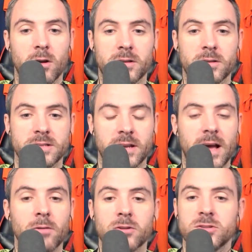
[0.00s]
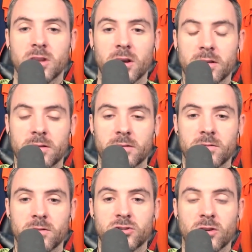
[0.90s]
Like, how does like
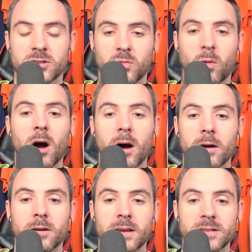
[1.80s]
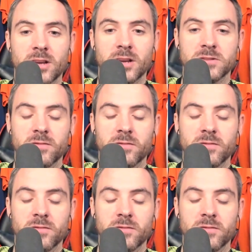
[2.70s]
the trust work in terms of